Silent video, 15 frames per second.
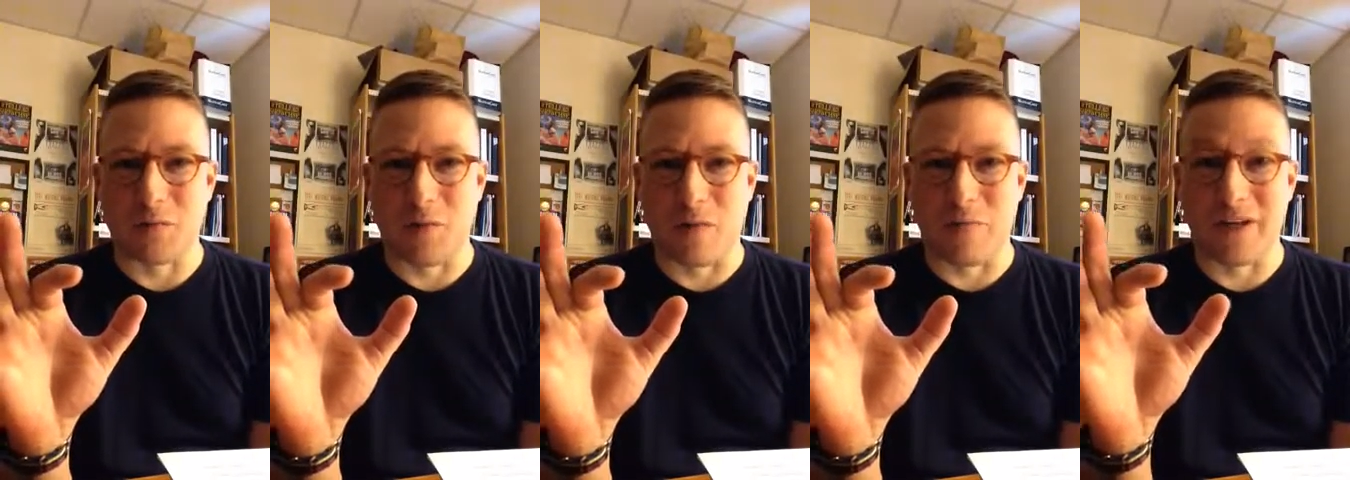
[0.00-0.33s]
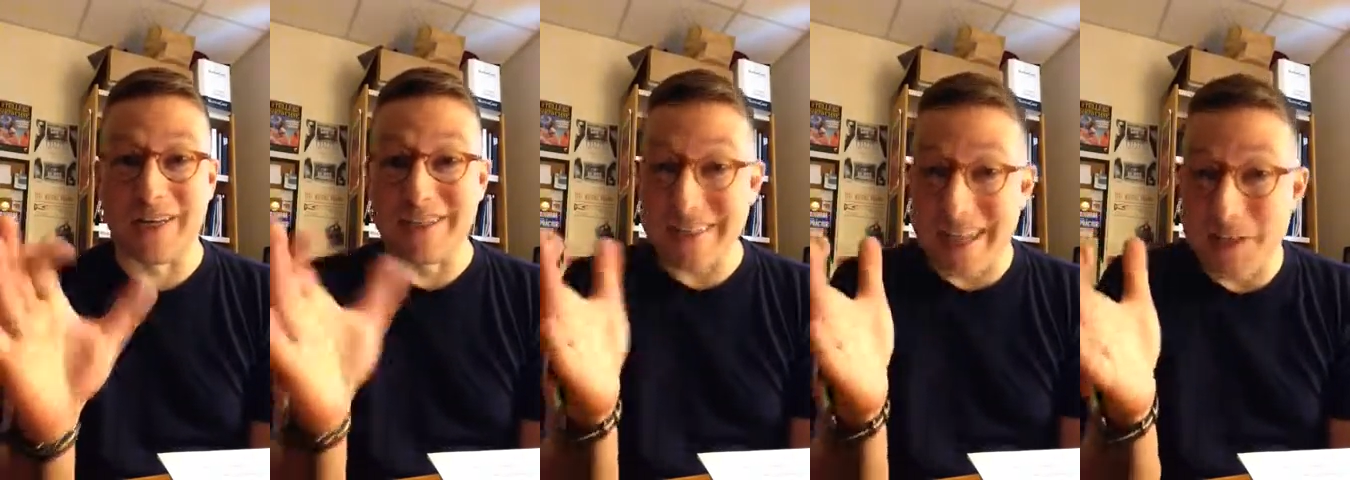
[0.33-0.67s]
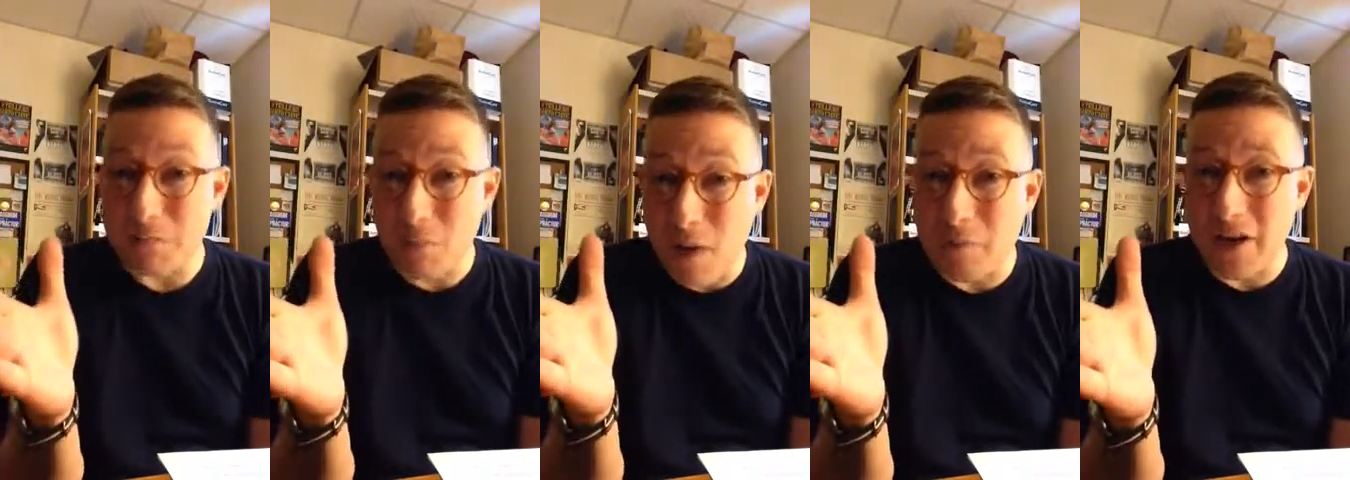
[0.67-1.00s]
probably, because that's
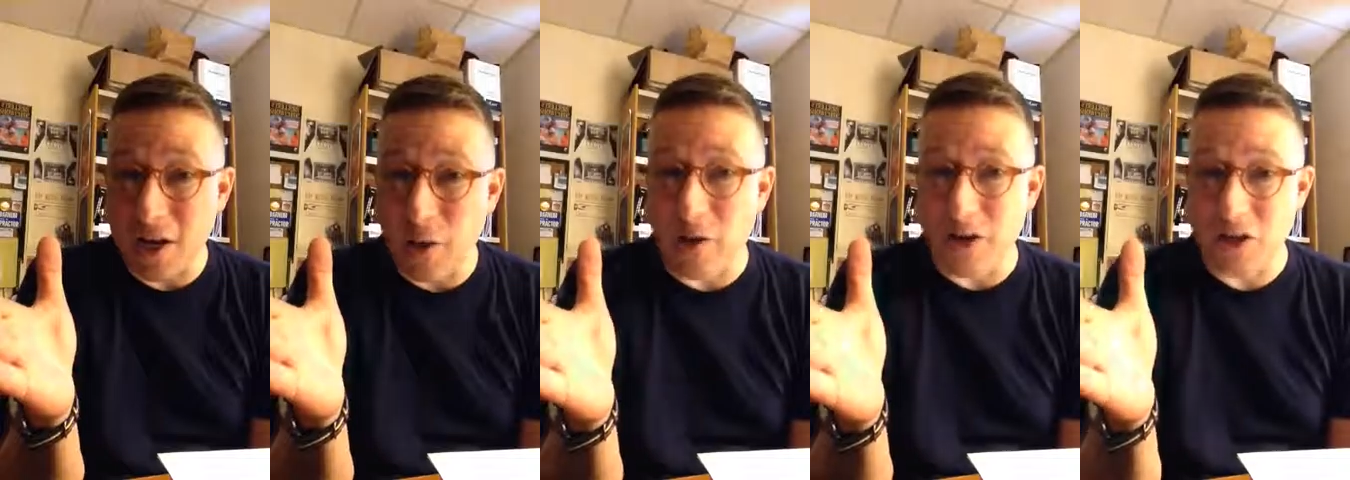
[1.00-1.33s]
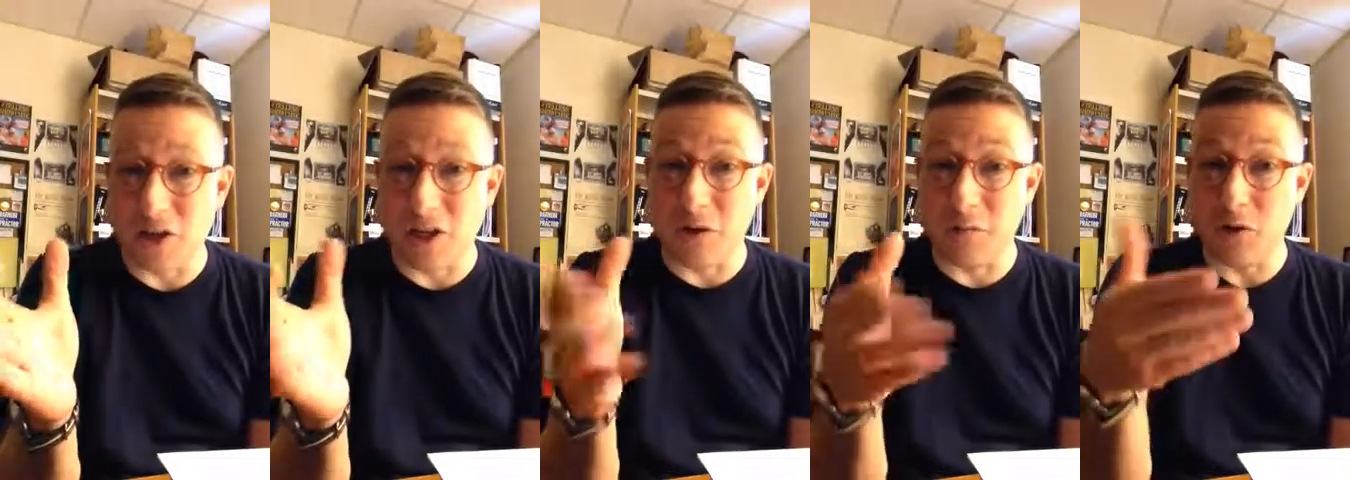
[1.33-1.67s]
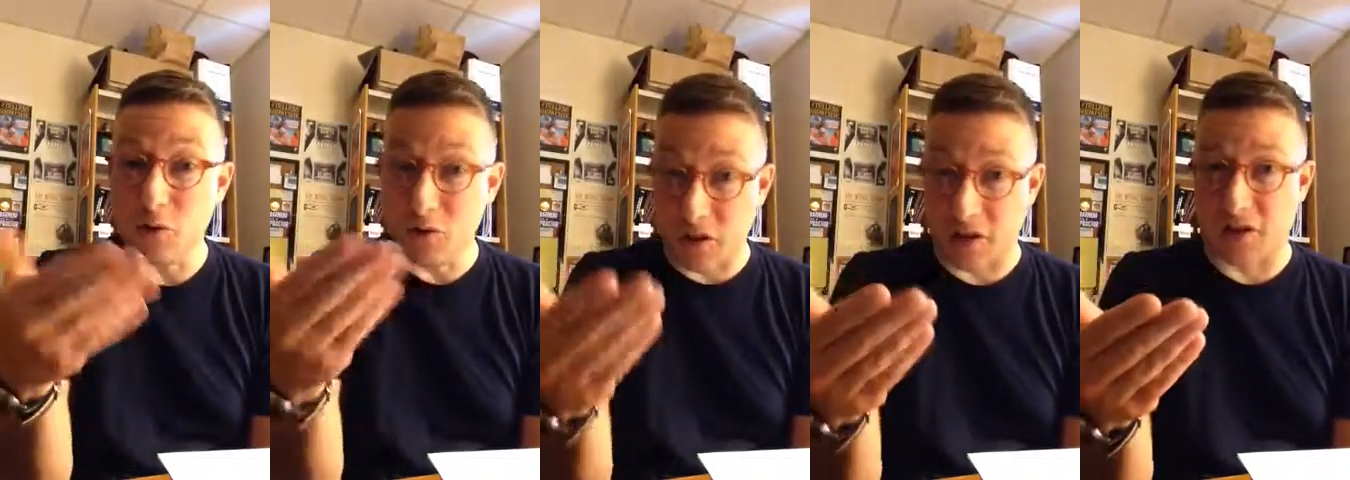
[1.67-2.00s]
probably a question that a
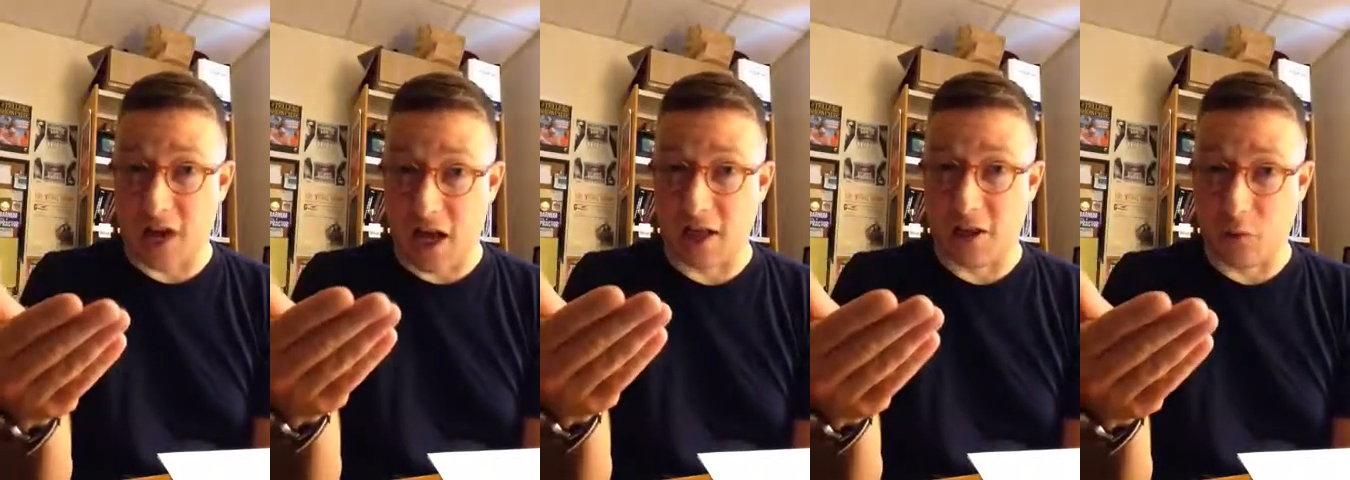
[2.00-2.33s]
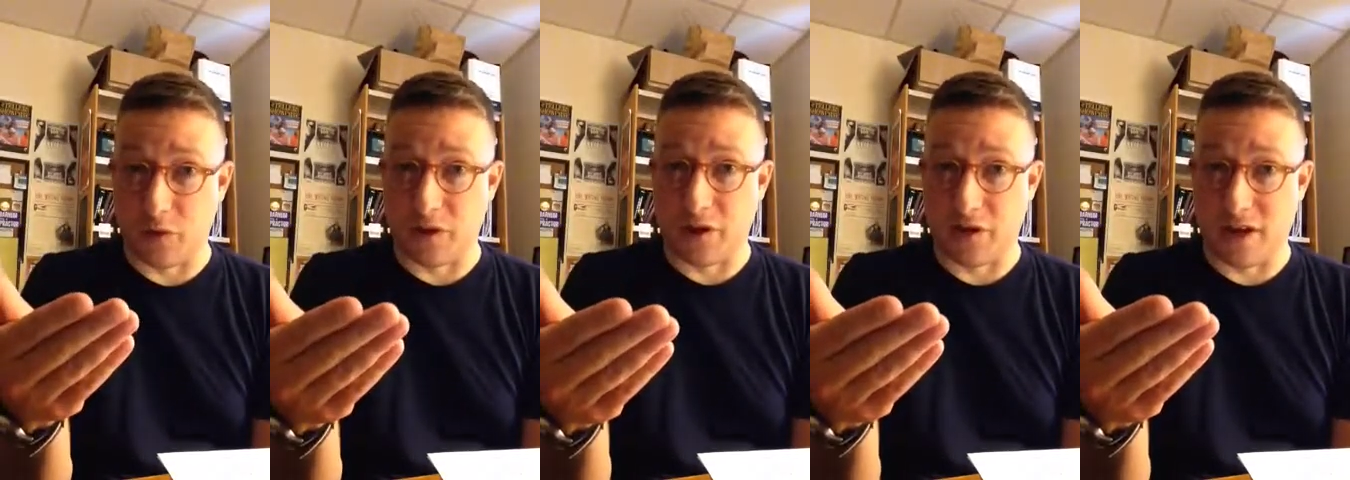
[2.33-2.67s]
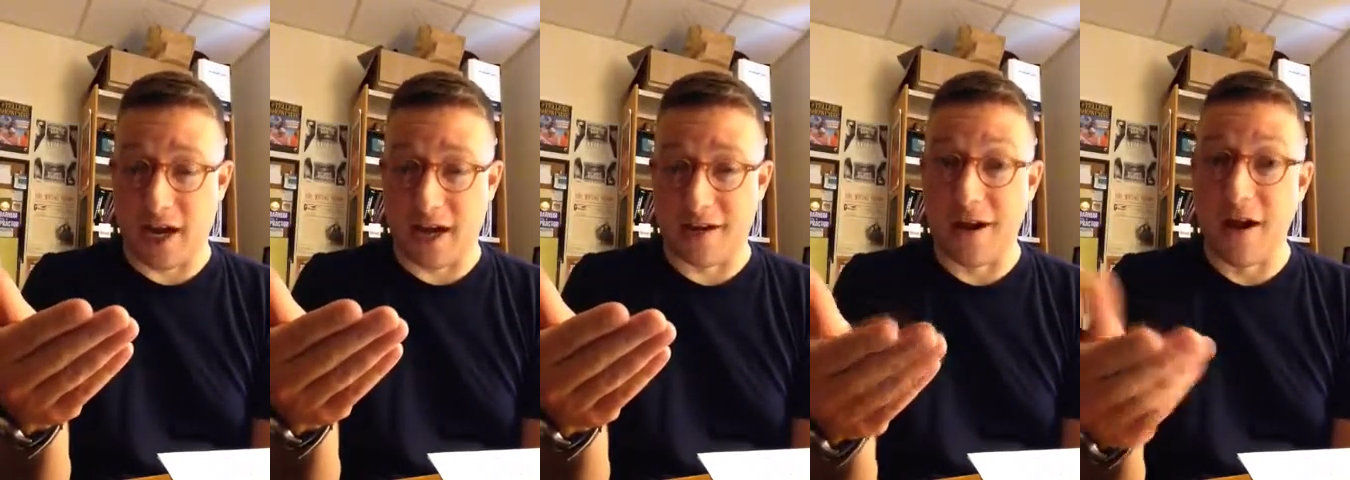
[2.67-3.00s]
music scholar would look
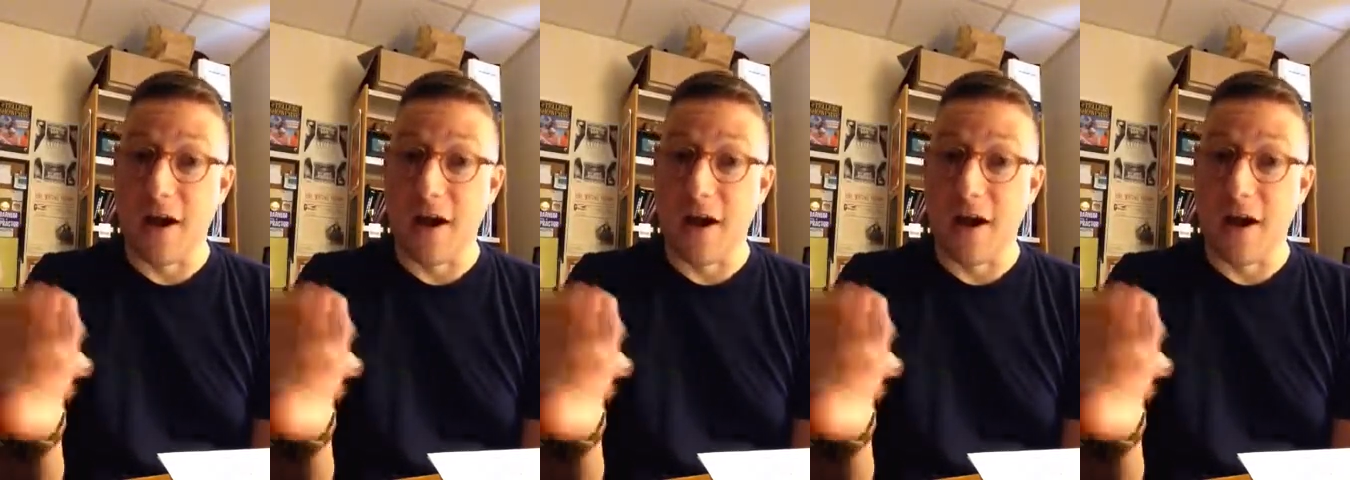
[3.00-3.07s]
at.